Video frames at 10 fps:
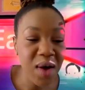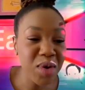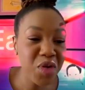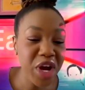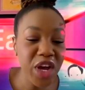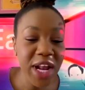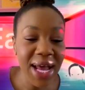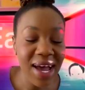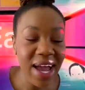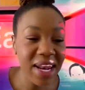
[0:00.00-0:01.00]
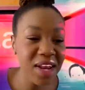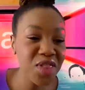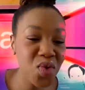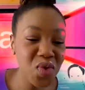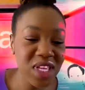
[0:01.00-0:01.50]
our regular and
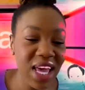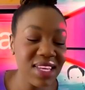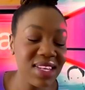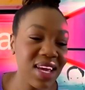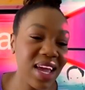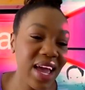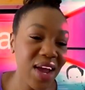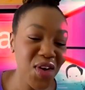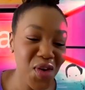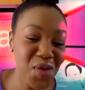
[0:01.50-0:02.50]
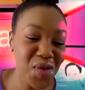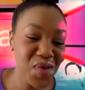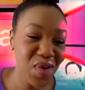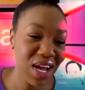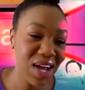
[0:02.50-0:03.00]
enthusiastic Heno,
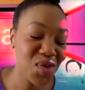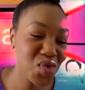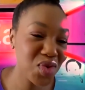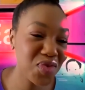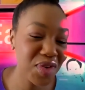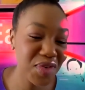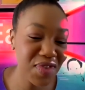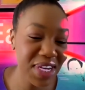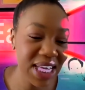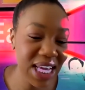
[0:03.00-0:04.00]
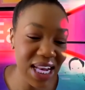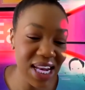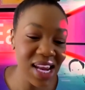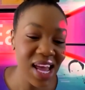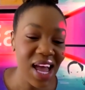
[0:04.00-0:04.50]
who's
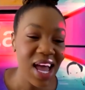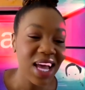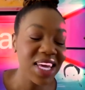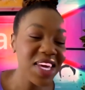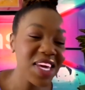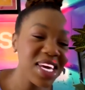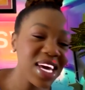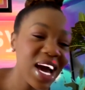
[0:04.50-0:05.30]
15. I